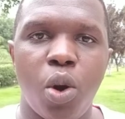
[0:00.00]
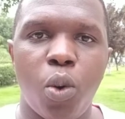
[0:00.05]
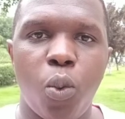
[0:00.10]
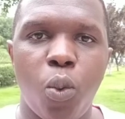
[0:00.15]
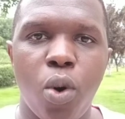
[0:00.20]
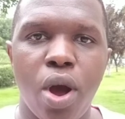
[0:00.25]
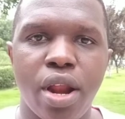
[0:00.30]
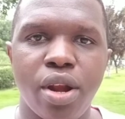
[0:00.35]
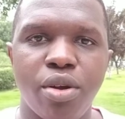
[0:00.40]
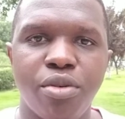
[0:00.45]

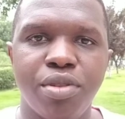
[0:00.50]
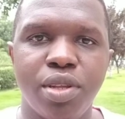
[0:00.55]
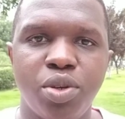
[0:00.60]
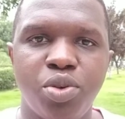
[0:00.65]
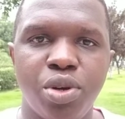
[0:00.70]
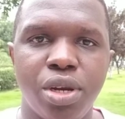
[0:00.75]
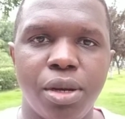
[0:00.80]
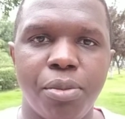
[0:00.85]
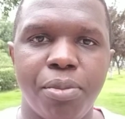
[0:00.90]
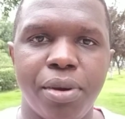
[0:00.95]
One of the
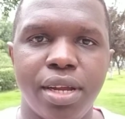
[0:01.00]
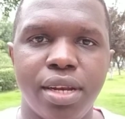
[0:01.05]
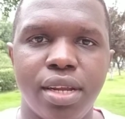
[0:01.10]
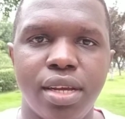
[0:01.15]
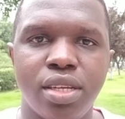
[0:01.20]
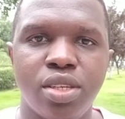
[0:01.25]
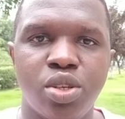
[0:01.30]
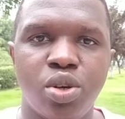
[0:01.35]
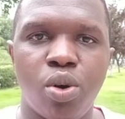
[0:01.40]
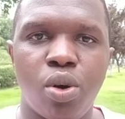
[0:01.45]
treatment
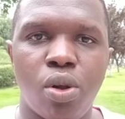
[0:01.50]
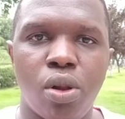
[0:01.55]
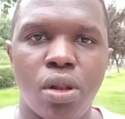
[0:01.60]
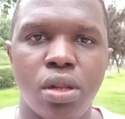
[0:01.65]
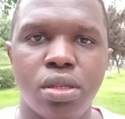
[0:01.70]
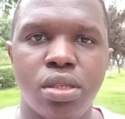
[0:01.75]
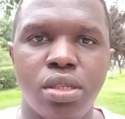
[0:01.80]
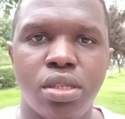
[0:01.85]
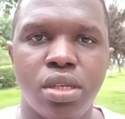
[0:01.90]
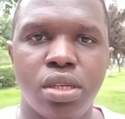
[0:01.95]
is called